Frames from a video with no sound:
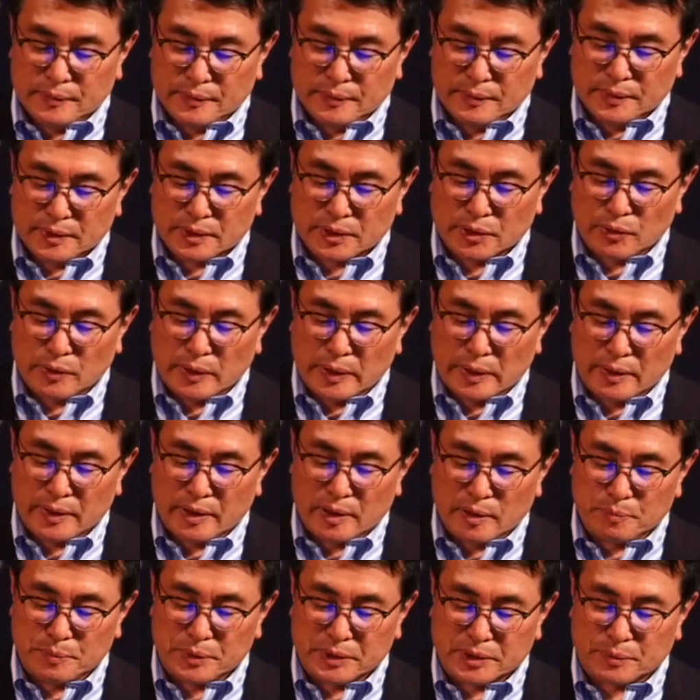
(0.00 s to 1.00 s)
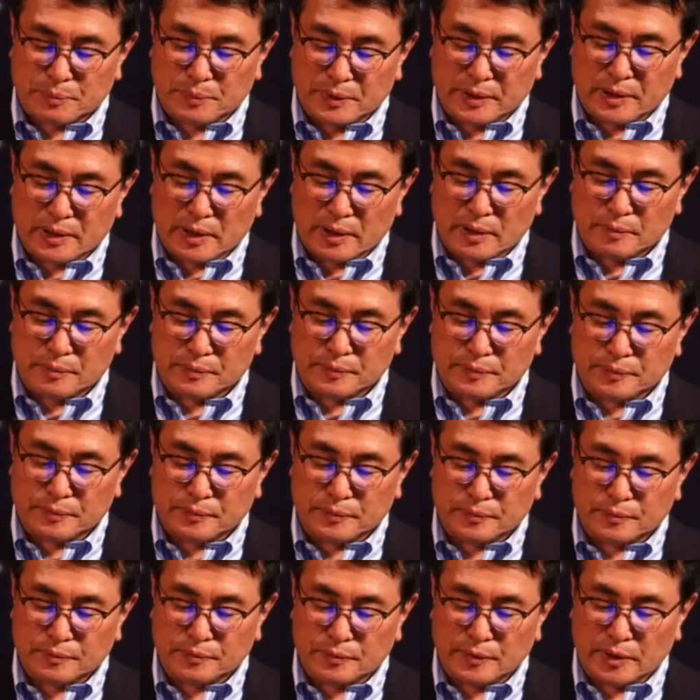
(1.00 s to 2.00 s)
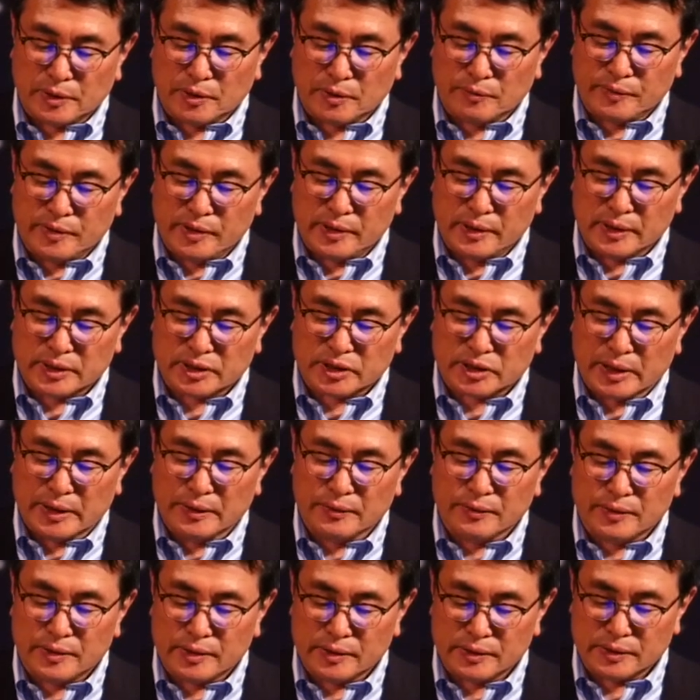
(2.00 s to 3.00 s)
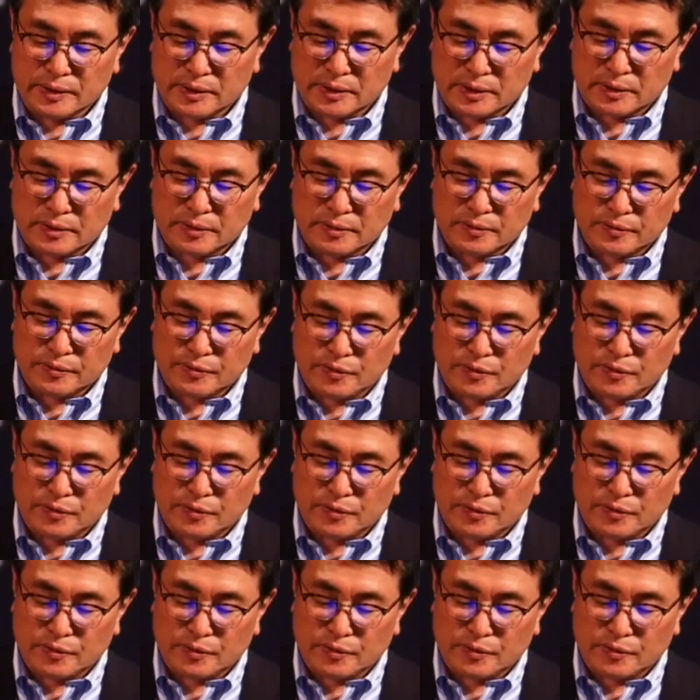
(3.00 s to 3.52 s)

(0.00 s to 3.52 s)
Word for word: So our campus became one of the centers